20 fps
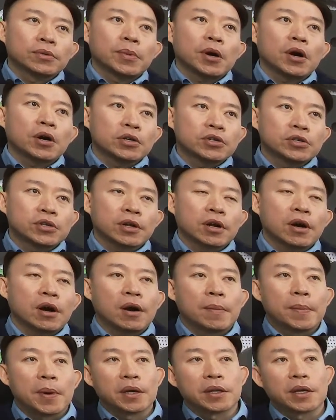polish the
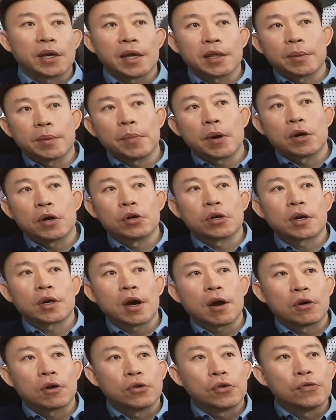car body and the
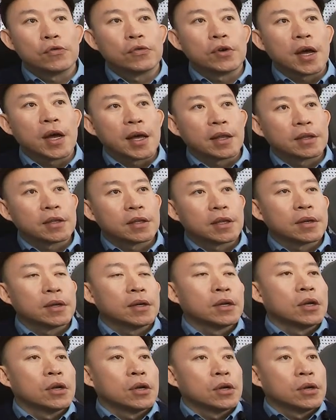car roof. And
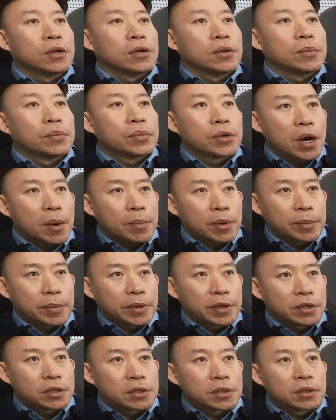the problem
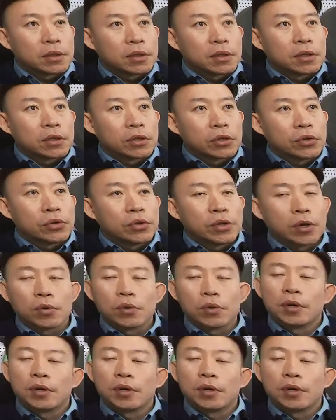is, you